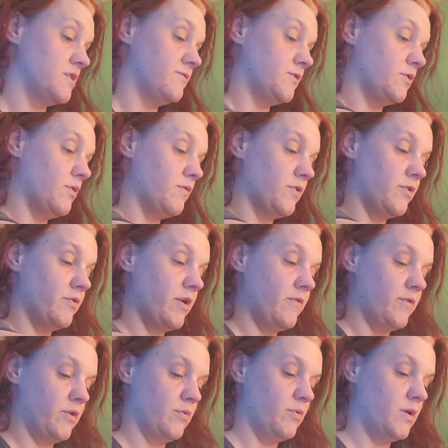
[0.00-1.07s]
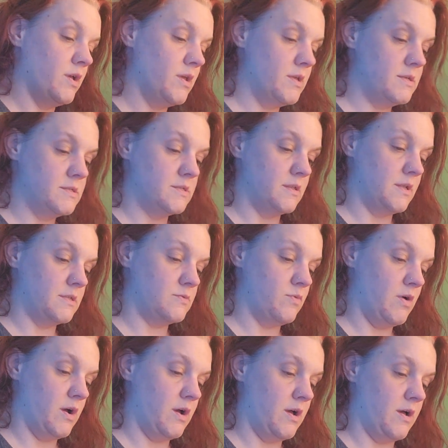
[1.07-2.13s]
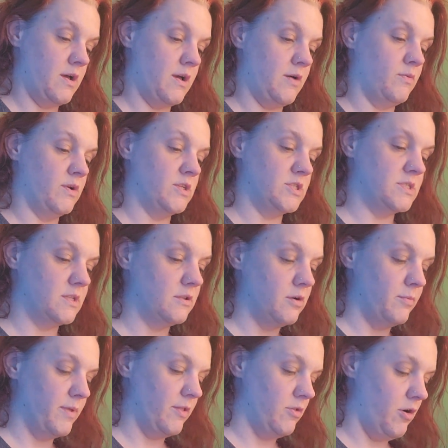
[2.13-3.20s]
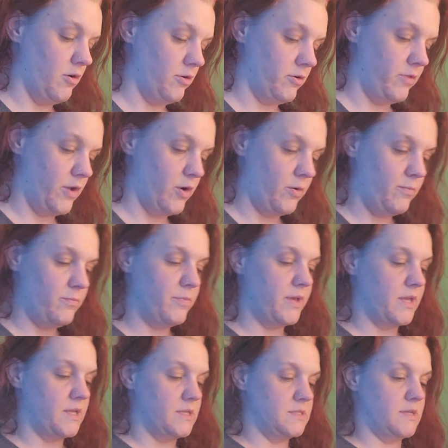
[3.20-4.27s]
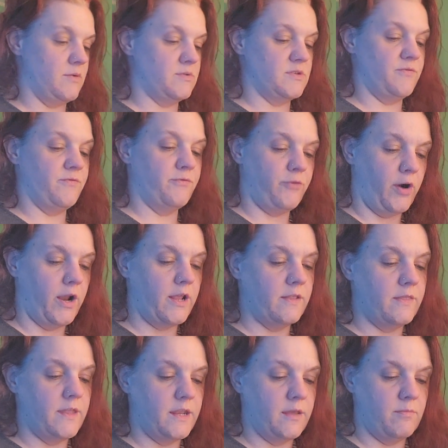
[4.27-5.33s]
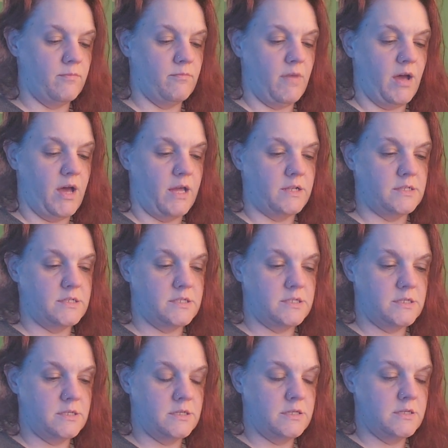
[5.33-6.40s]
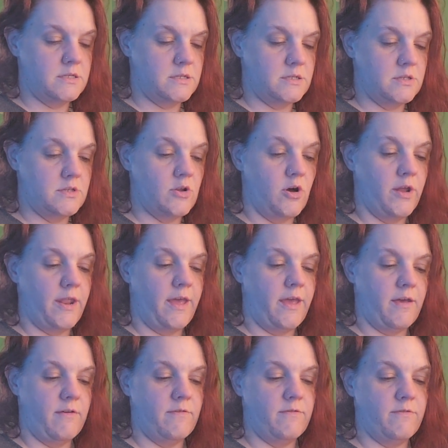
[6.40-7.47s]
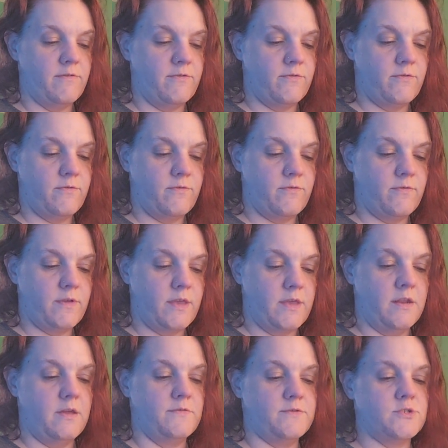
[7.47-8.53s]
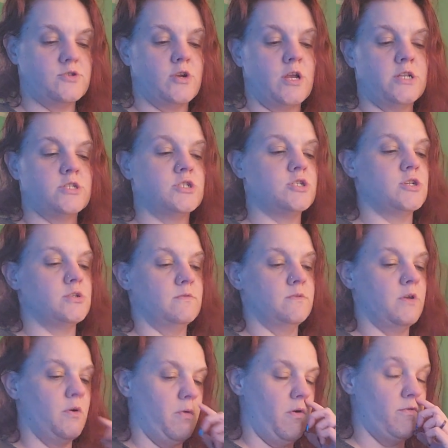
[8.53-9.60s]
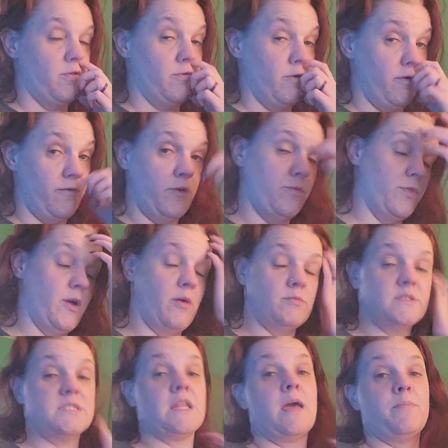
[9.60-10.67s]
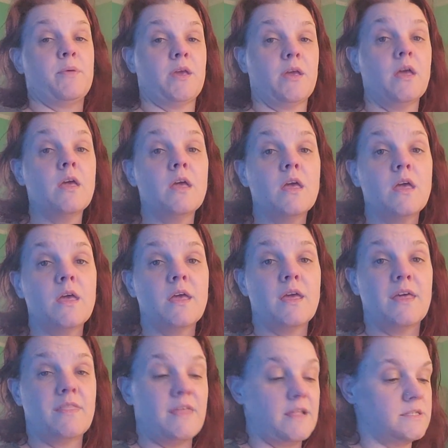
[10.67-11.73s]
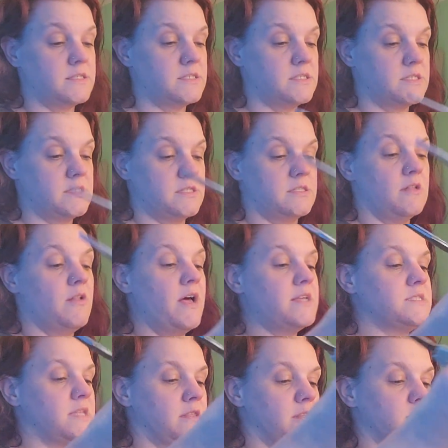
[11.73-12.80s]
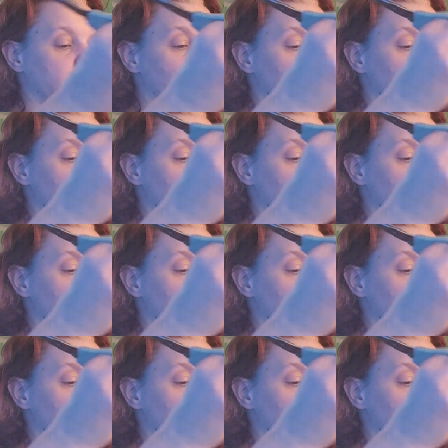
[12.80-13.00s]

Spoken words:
enough to go over the rear view. So that's why I went just a little bit longer there, because I was afraid that it might not have enough stretch to go over the rear view without snapping. And that's the last thing that you